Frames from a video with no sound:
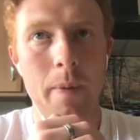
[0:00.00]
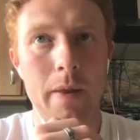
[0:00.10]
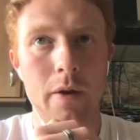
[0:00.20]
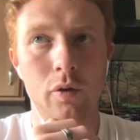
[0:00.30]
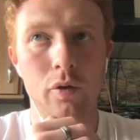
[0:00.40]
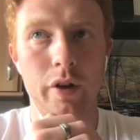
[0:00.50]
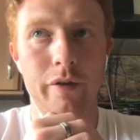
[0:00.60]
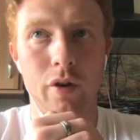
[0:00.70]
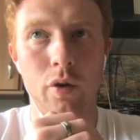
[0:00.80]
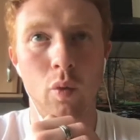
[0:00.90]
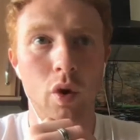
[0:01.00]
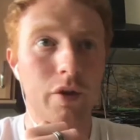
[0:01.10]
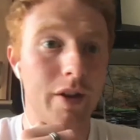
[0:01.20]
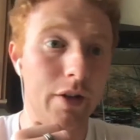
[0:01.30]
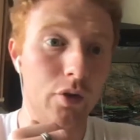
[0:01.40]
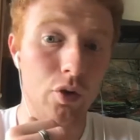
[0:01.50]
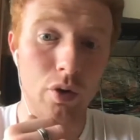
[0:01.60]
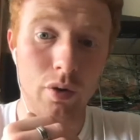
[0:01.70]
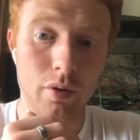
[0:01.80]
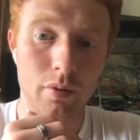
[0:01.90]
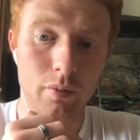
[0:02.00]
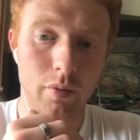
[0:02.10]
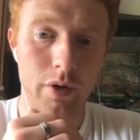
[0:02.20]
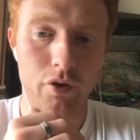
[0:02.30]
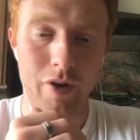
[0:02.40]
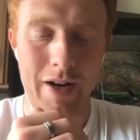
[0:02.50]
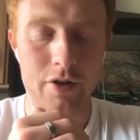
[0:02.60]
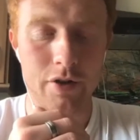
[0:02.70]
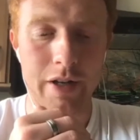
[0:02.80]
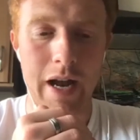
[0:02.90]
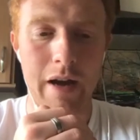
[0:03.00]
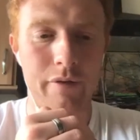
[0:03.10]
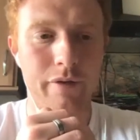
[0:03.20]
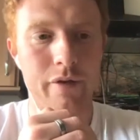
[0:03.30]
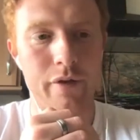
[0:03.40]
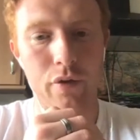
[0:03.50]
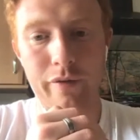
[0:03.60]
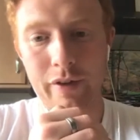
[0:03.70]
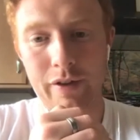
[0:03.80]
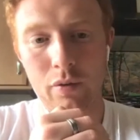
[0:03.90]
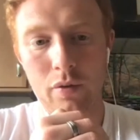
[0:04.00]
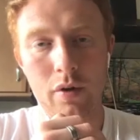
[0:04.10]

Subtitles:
you look for what do they do, what trends do they have through video.